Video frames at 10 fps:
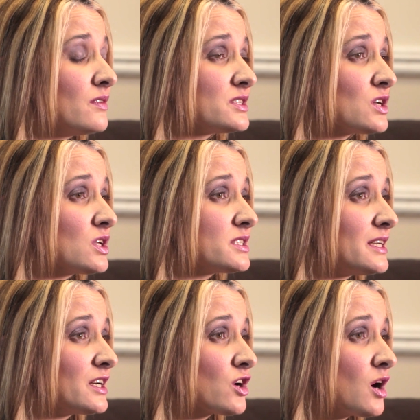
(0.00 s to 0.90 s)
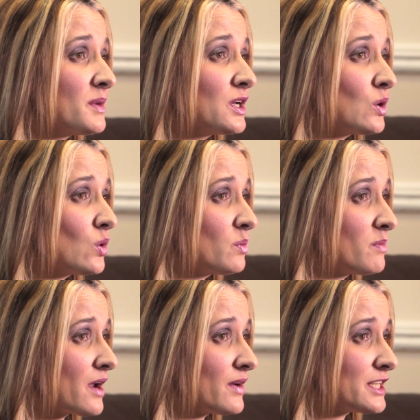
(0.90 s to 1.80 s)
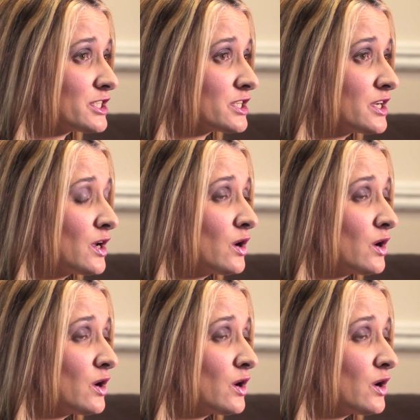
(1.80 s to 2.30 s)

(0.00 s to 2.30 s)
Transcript: results in a common law marriage,